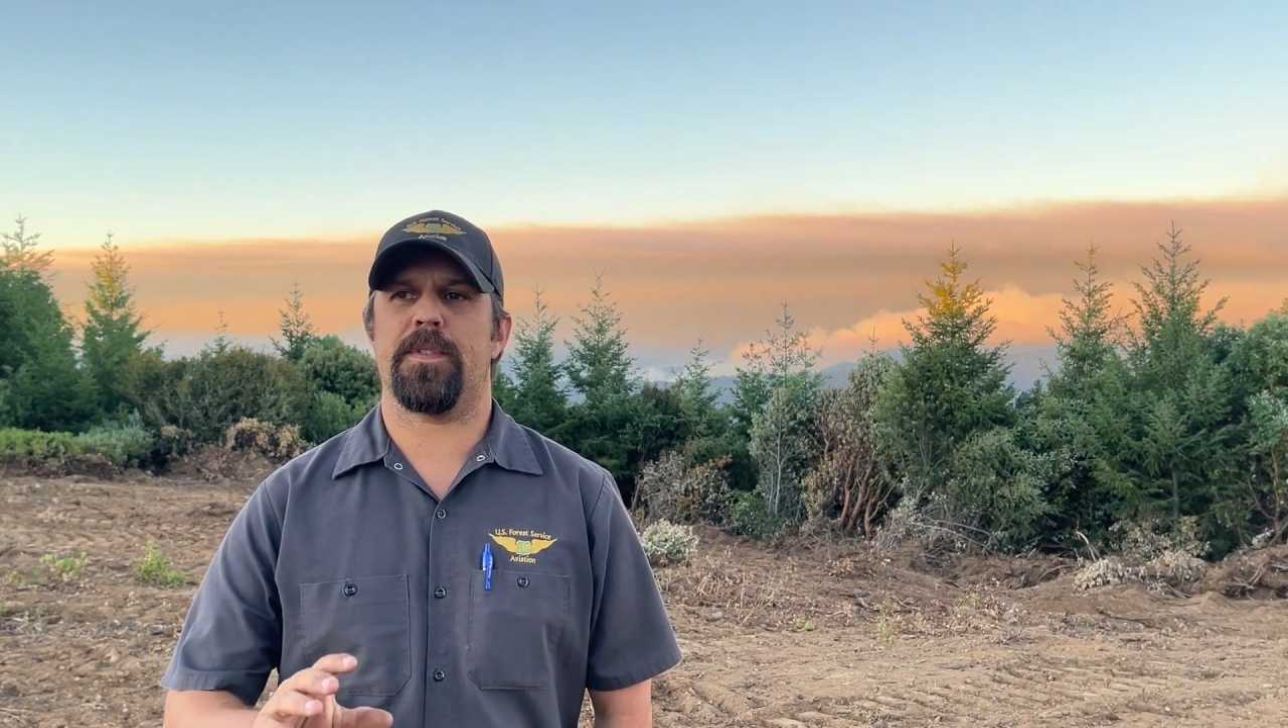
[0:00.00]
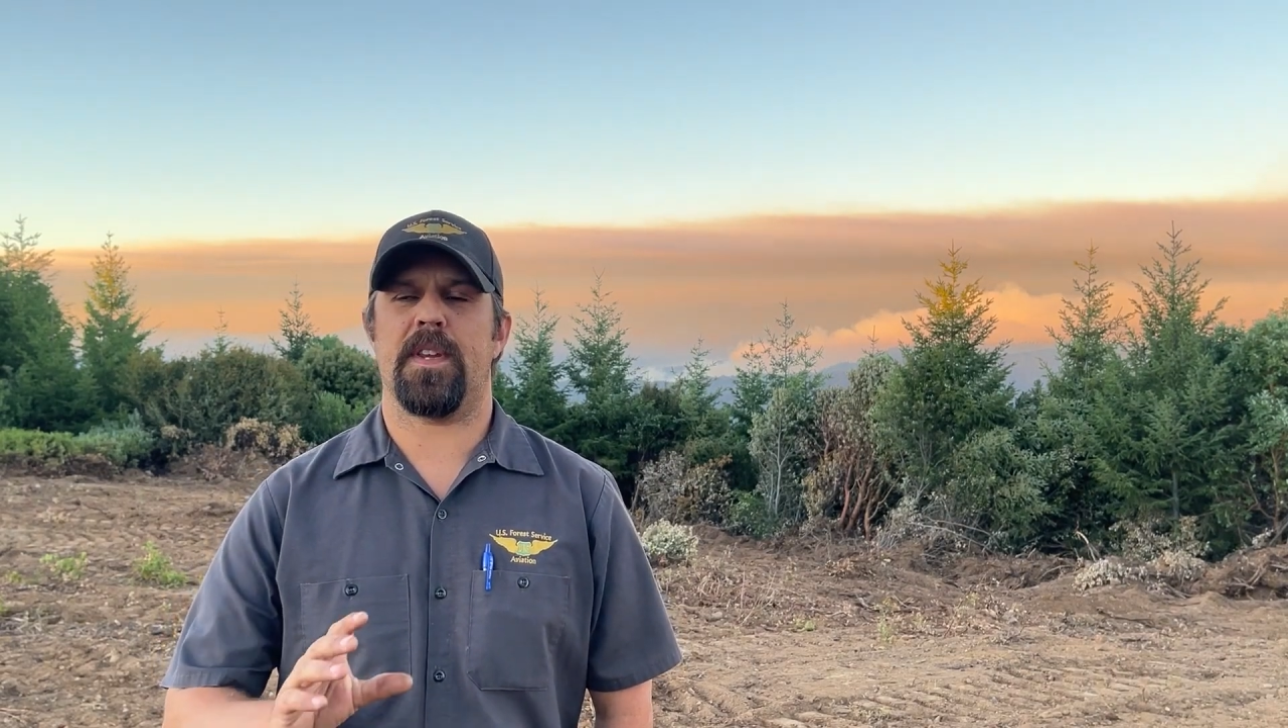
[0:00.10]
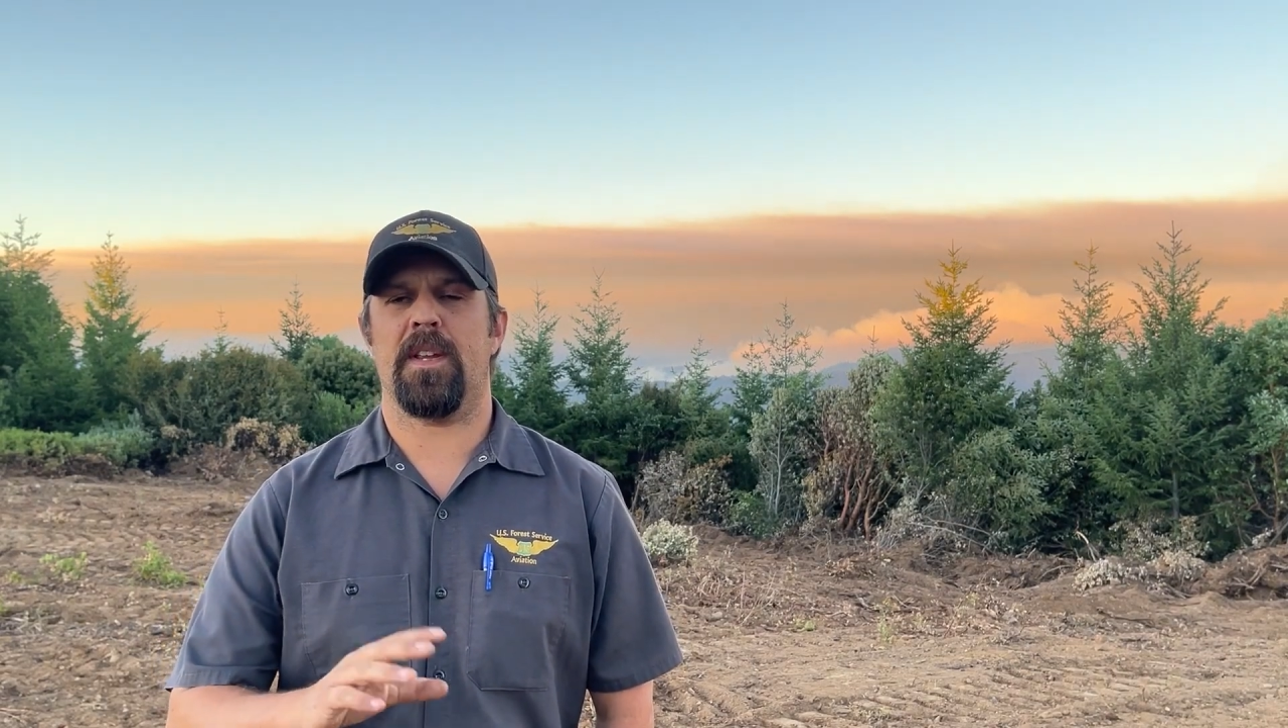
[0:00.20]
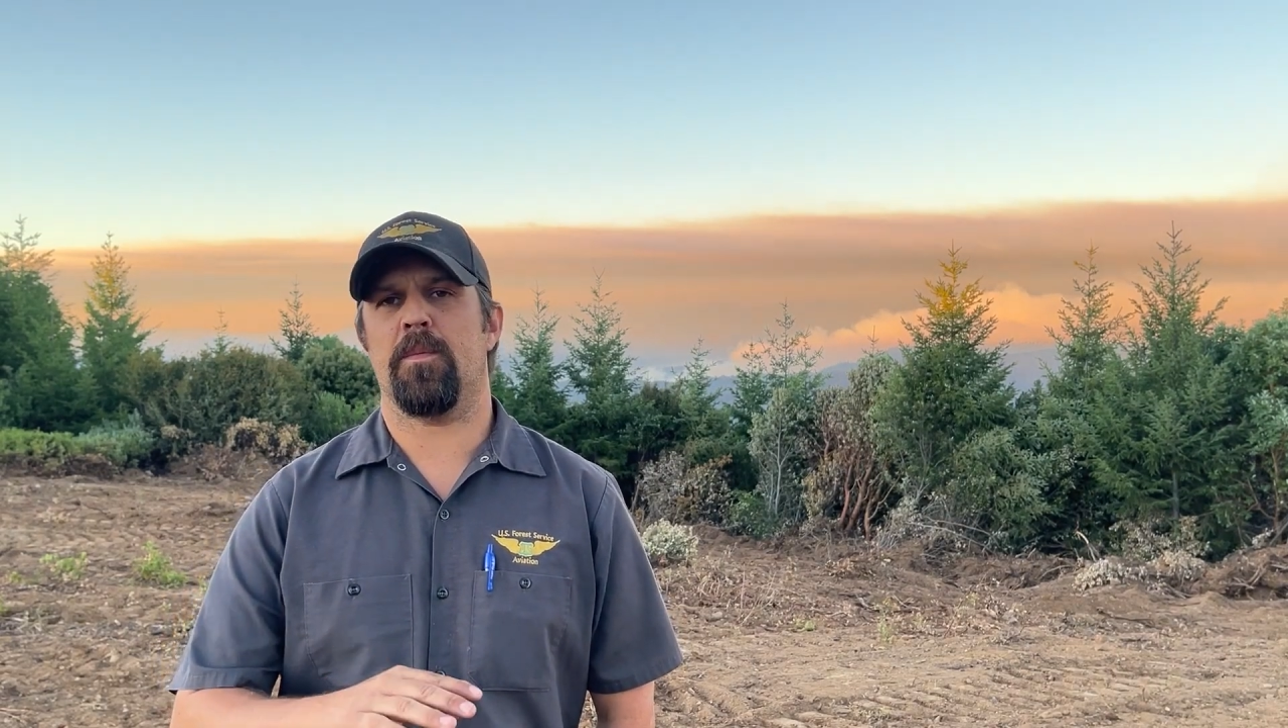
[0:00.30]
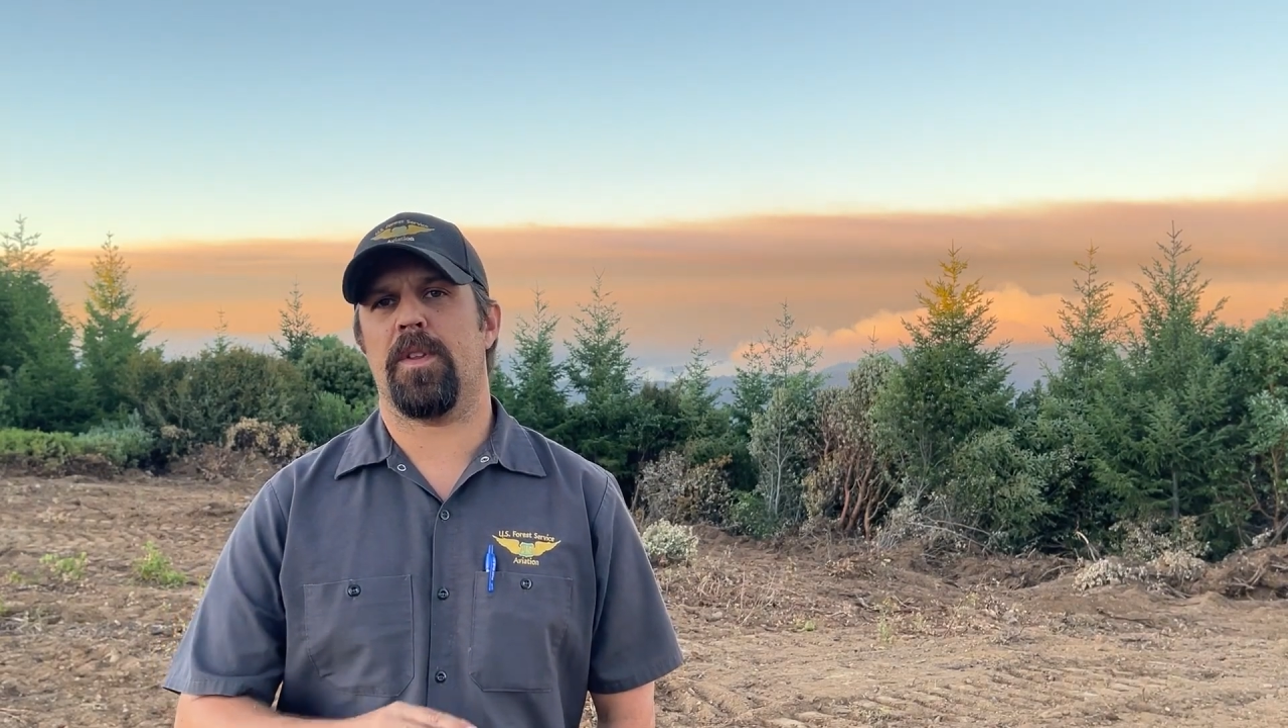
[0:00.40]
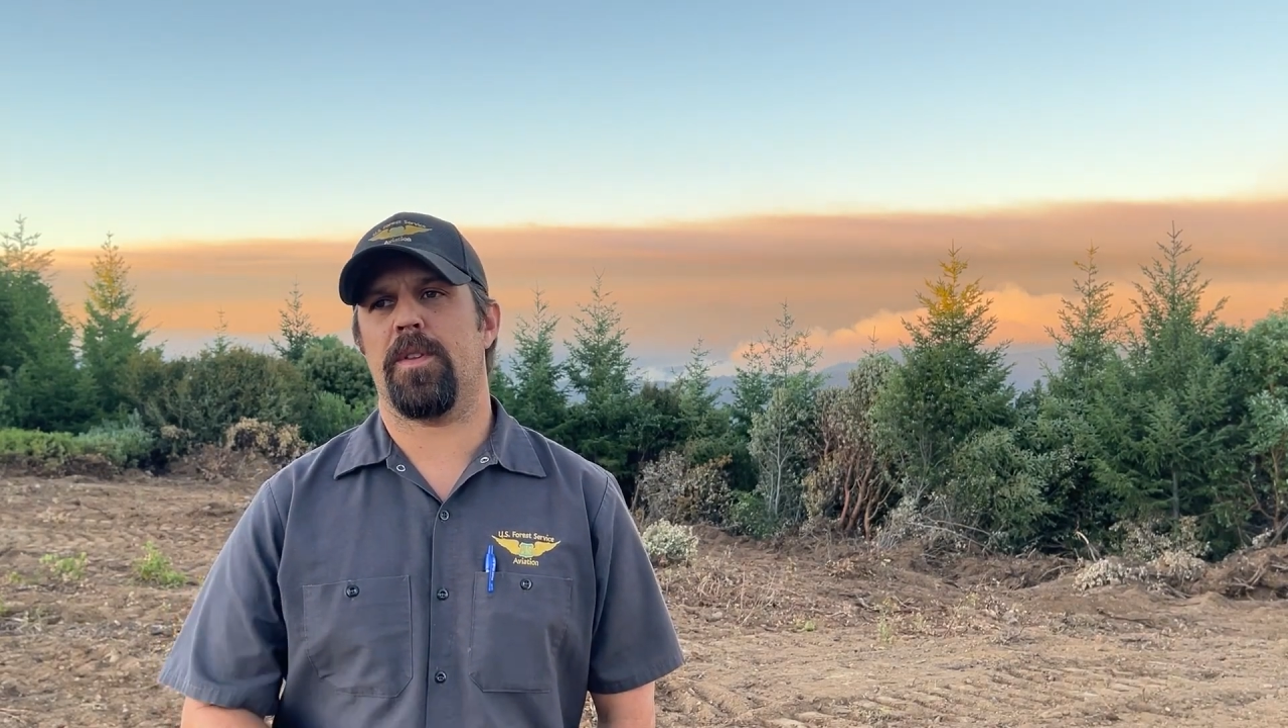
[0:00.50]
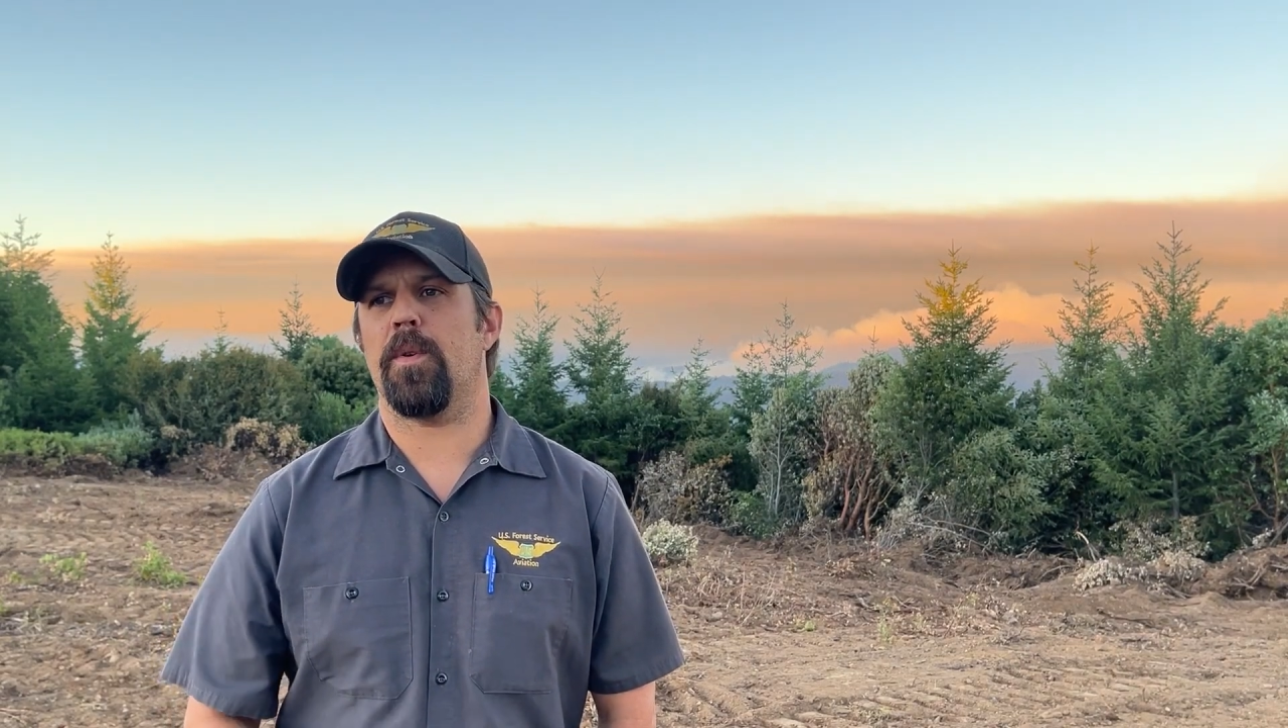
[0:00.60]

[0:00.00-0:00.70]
seen with